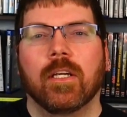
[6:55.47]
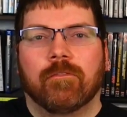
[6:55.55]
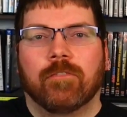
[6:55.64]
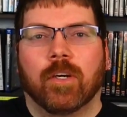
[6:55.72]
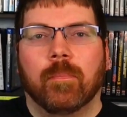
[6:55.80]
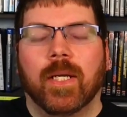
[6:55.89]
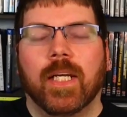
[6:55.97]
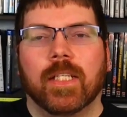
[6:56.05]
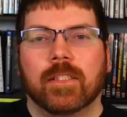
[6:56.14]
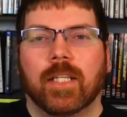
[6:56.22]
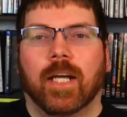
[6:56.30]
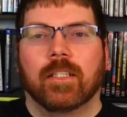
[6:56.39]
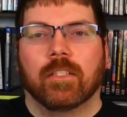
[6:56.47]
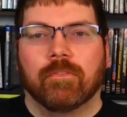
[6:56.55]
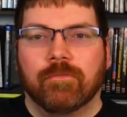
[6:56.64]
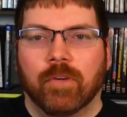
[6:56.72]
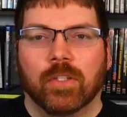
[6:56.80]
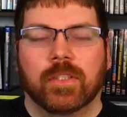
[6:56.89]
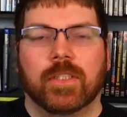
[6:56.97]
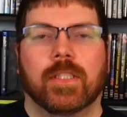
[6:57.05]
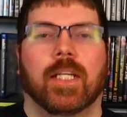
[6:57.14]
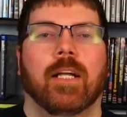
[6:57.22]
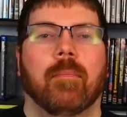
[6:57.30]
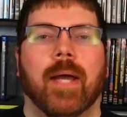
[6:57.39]
for me, is like the first
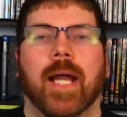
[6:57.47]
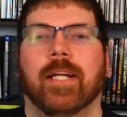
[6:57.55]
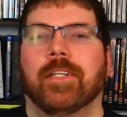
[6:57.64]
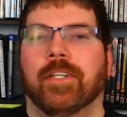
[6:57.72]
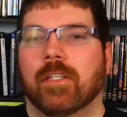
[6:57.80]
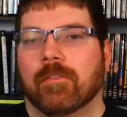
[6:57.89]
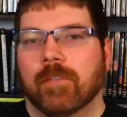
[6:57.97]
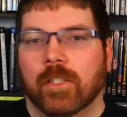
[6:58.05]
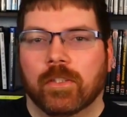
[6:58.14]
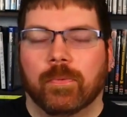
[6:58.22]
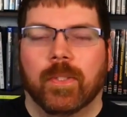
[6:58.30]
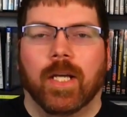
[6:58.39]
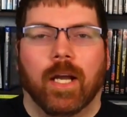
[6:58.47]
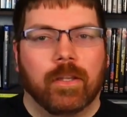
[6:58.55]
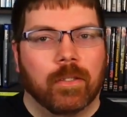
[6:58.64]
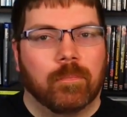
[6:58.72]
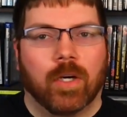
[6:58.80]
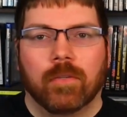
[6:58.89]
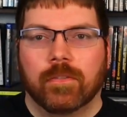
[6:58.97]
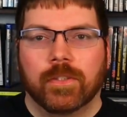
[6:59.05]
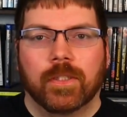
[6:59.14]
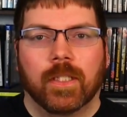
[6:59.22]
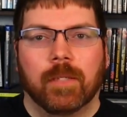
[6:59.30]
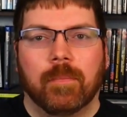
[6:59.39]
cinematic universe. We got the Marvel
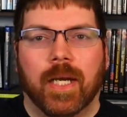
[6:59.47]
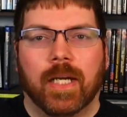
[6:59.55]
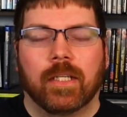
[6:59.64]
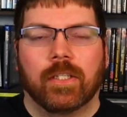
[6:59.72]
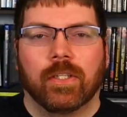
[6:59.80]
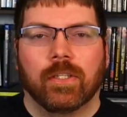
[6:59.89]
Cinematic